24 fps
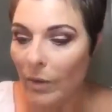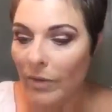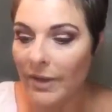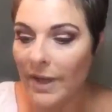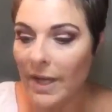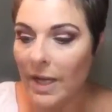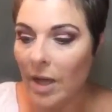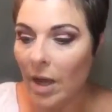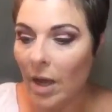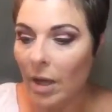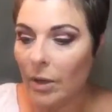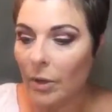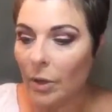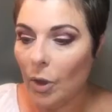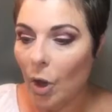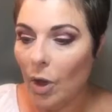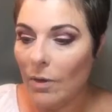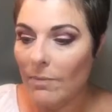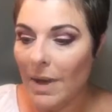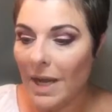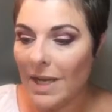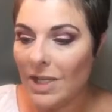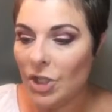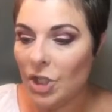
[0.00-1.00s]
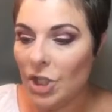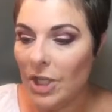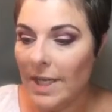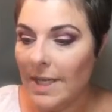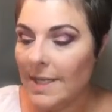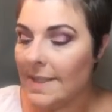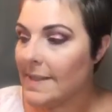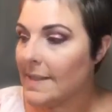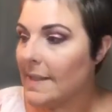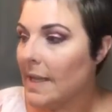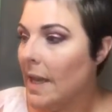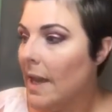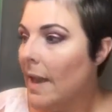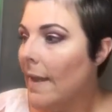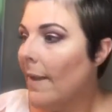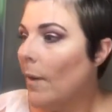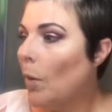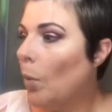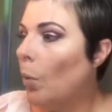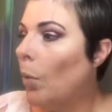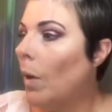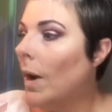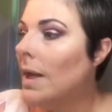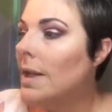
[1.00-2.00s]
the color on my cheeks
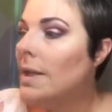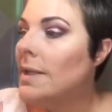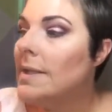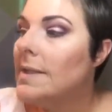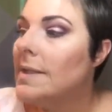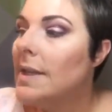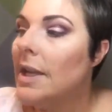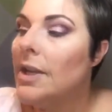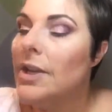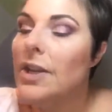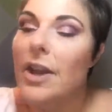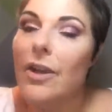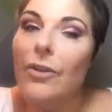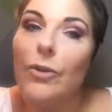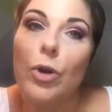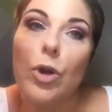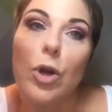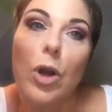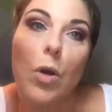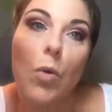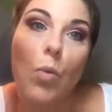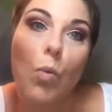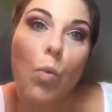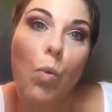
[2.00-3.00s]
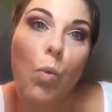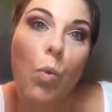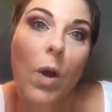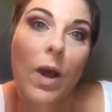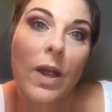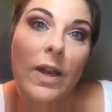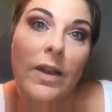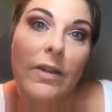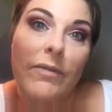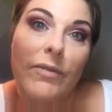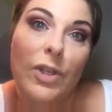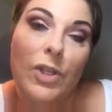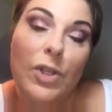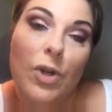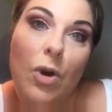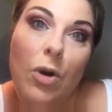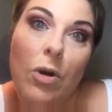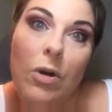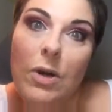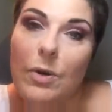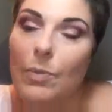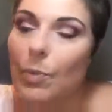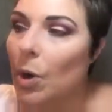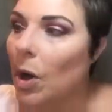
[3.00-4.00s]
was another one of the
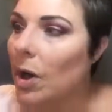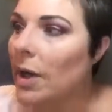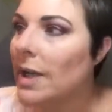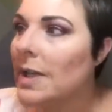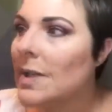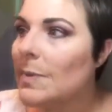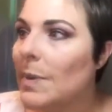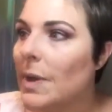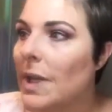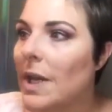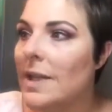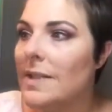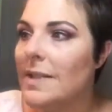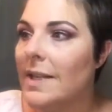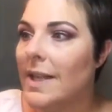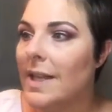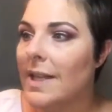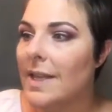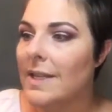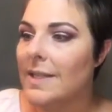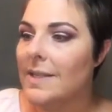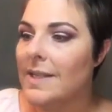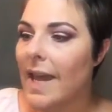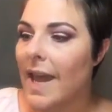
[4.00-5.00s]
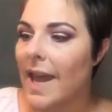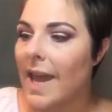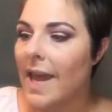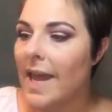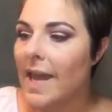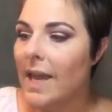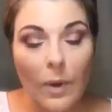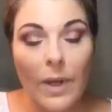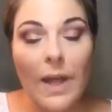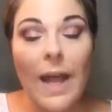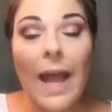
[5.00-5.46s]
Tarte products because it is a